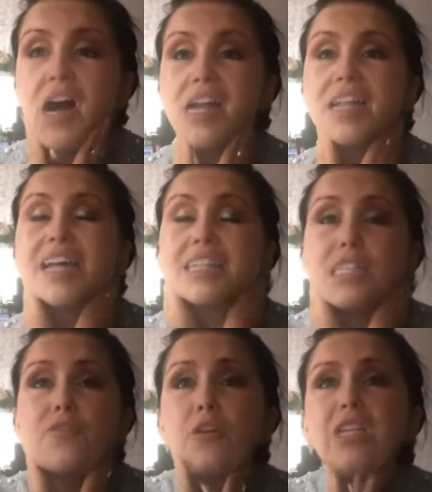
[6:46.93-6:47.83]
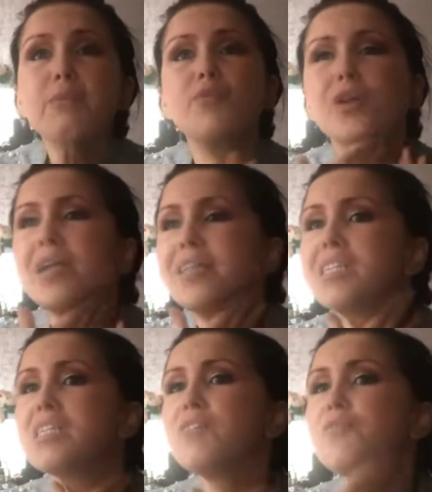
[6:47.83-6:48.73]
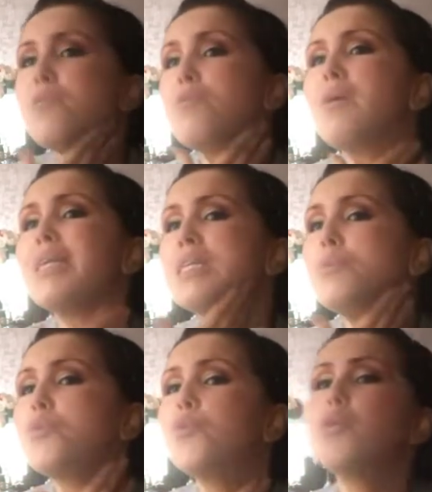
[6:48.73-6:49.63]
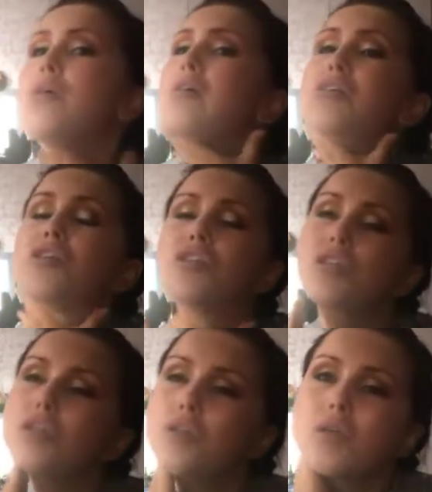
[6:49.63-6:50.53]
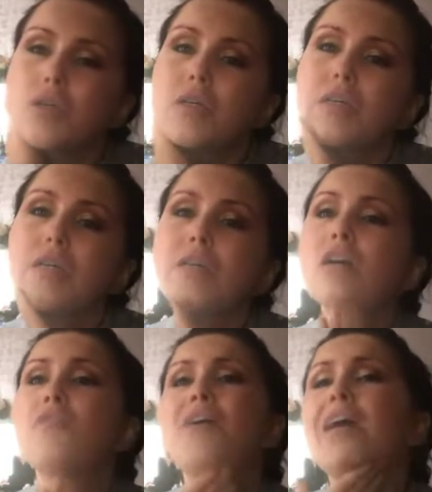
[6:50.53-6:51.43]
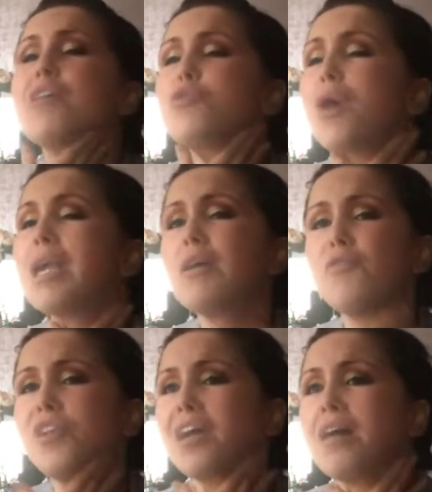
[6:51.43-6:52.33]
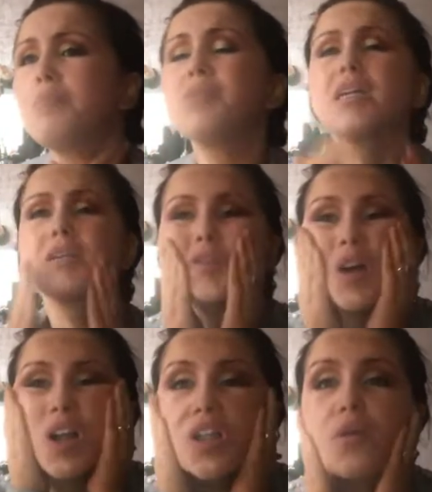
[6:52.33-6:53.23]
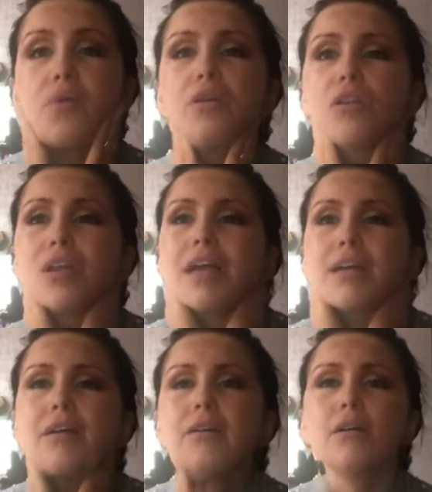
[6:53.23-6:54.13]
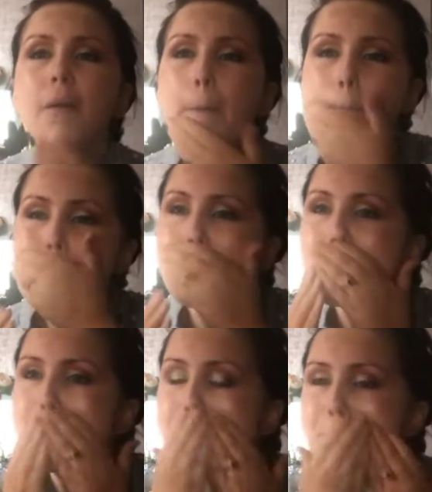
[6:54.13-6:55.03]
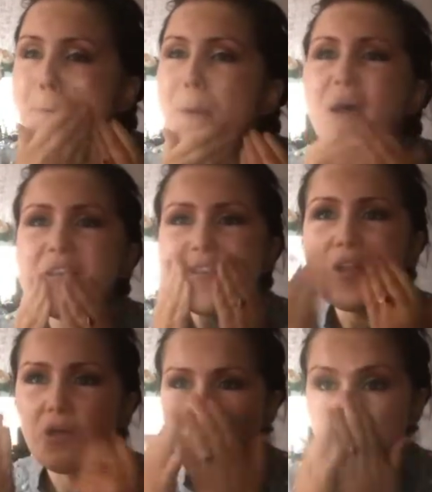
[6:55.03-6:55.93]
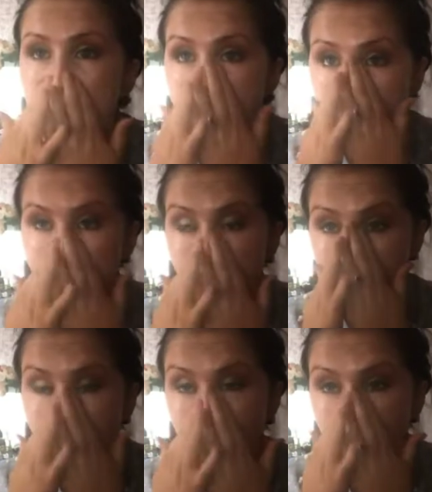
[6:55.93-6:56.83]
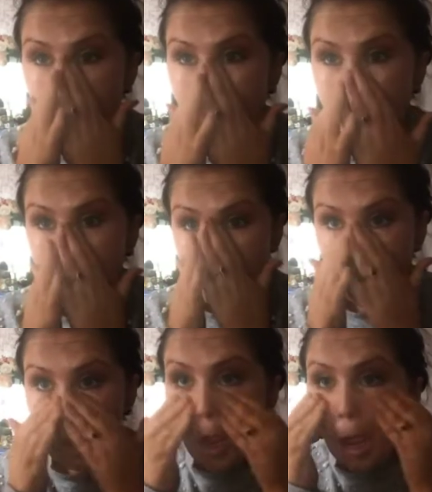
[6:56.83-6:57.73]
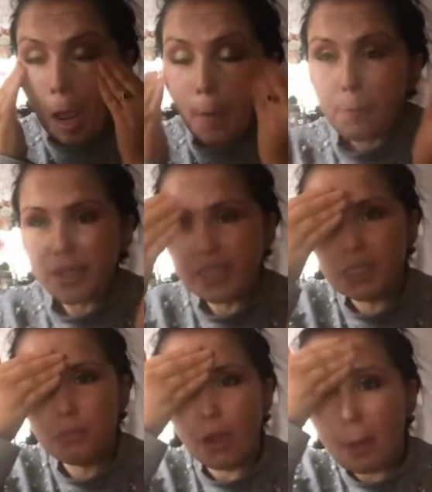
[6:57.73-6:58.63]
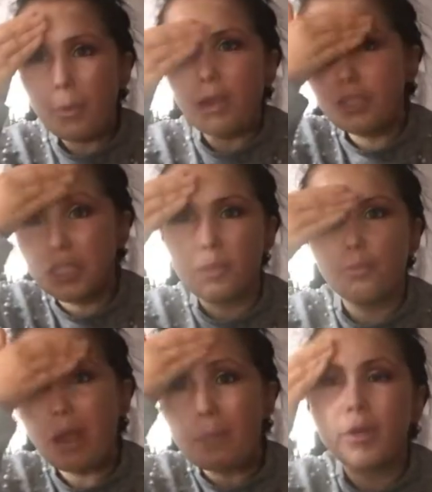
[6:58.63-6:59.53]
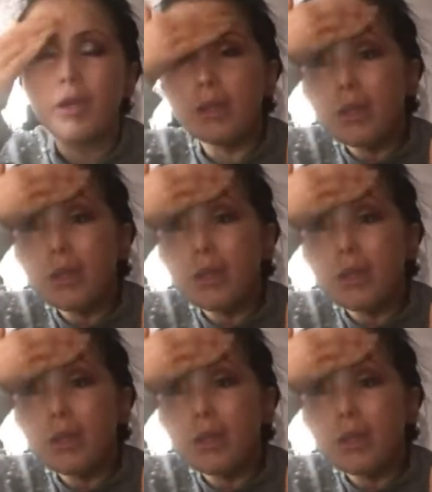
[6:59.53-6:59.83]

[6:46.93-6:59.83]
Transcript: And it isn't the first time I've tried this, if I've mentioned before, I've tried it a few times, like, and I really like it. It's a lovely, like, glowy base primer. I use it as a primer.